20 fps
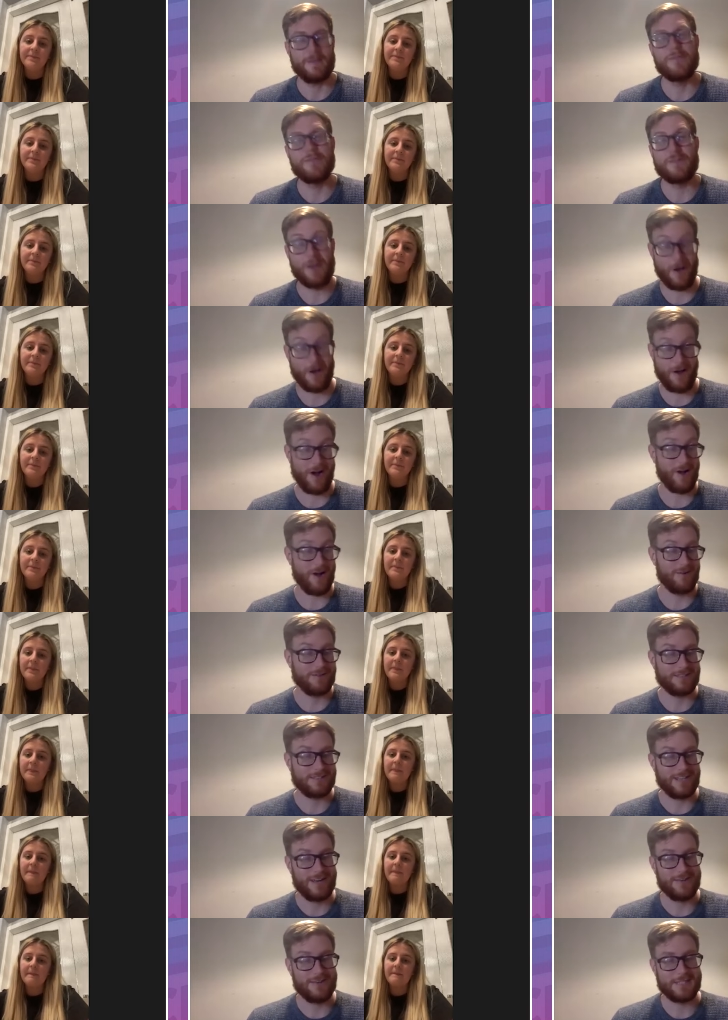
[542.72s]
Speaker 1: No, I was
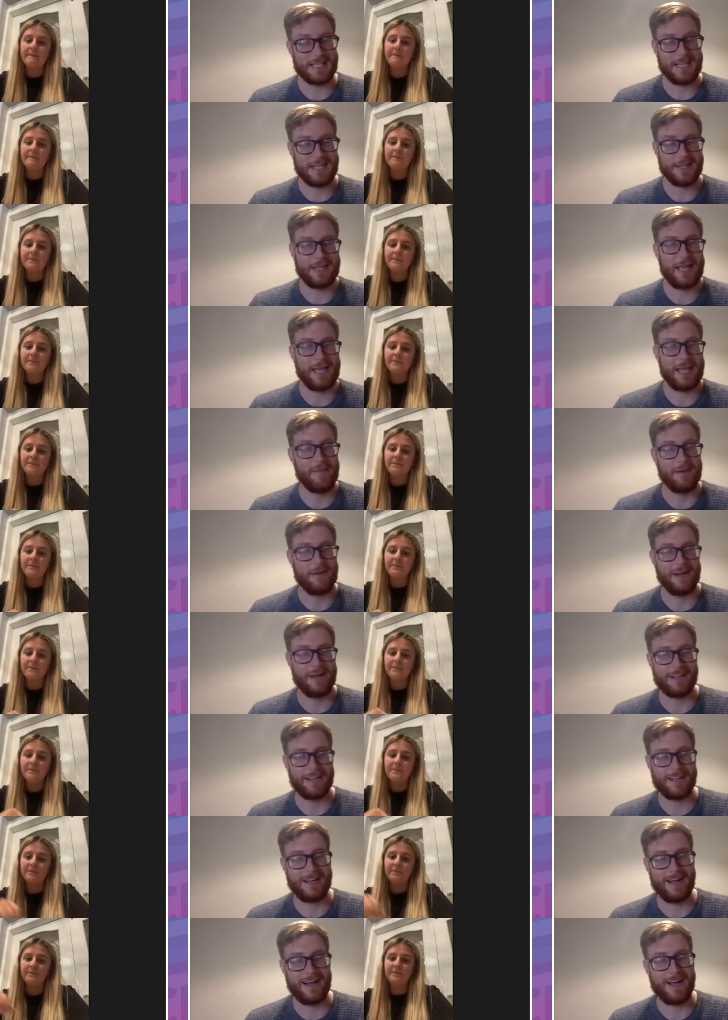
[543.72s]
at the game. I
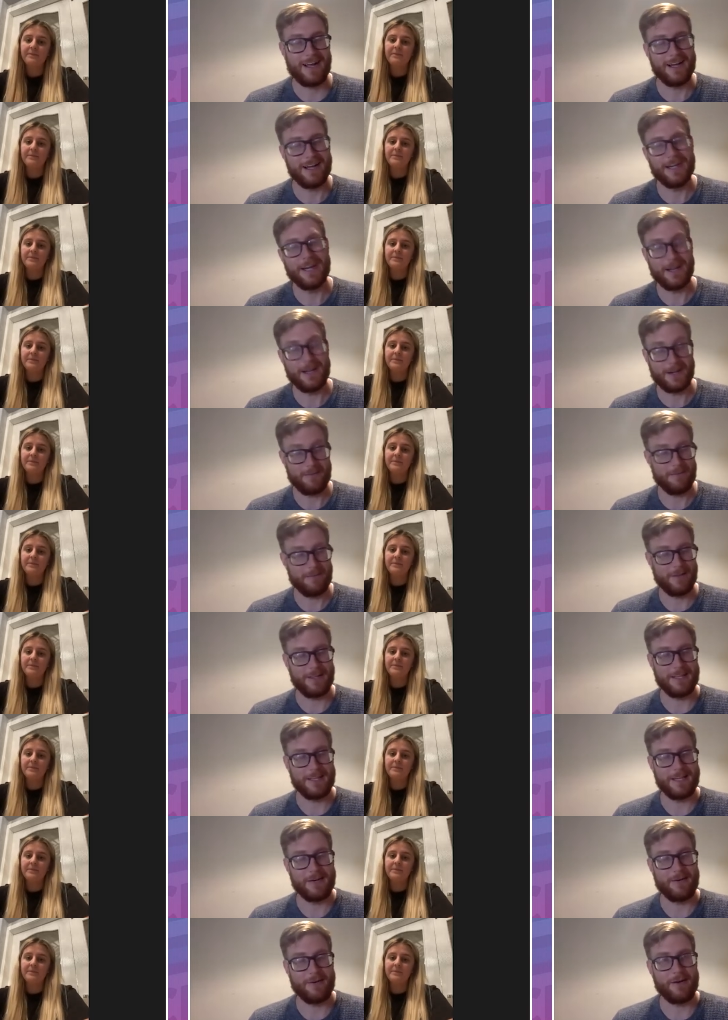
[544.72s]

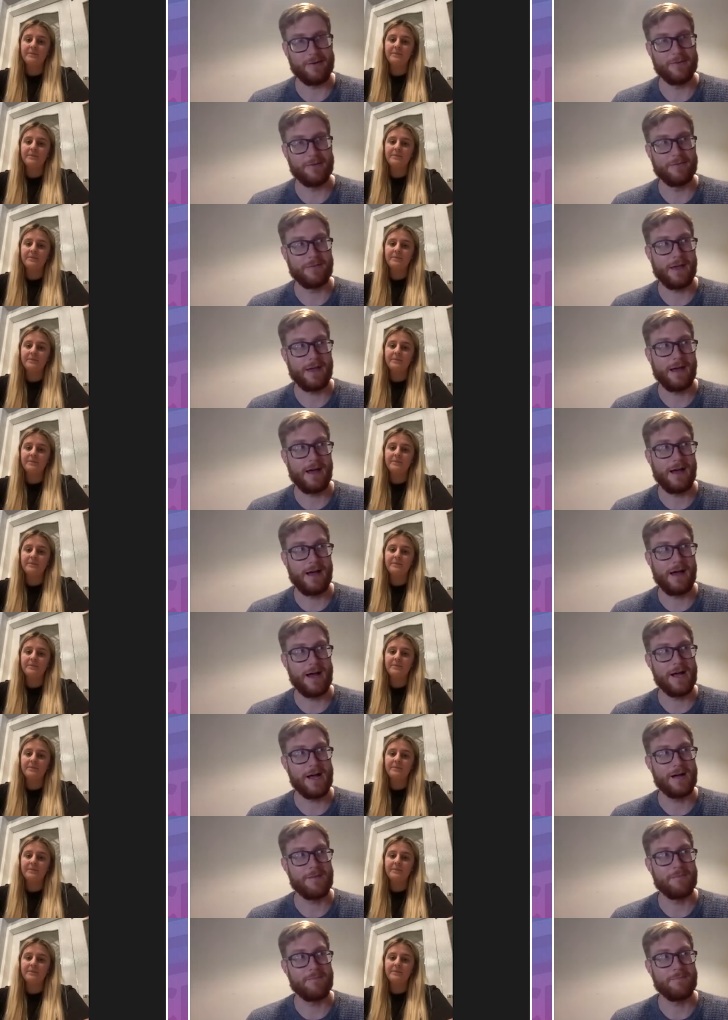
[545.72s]
completely agree with that.
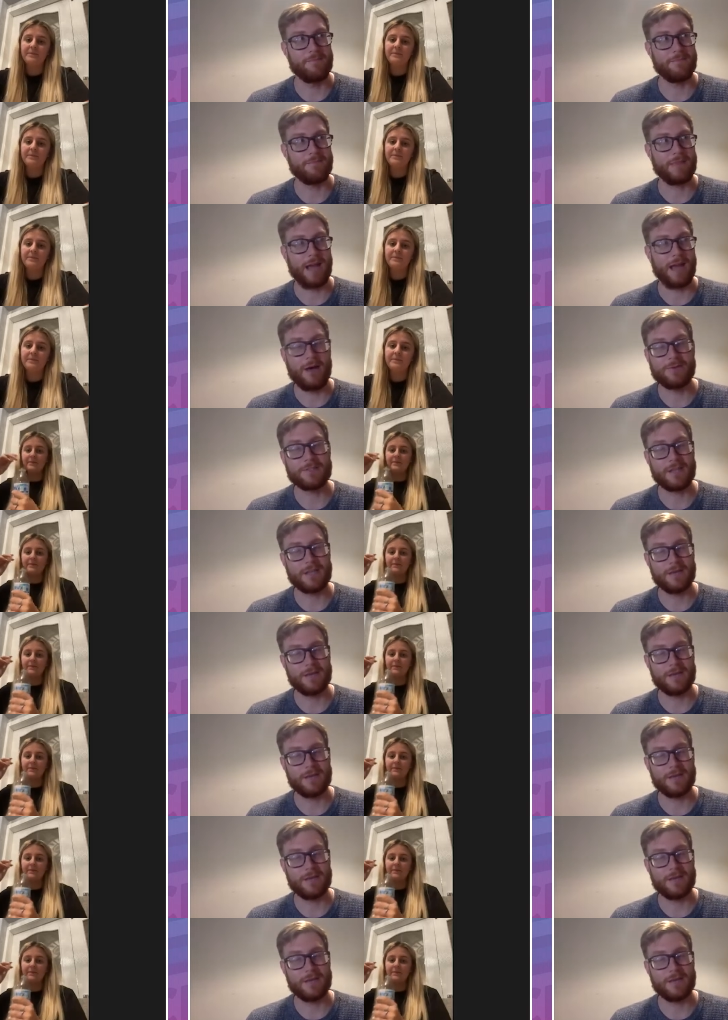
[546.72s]
I was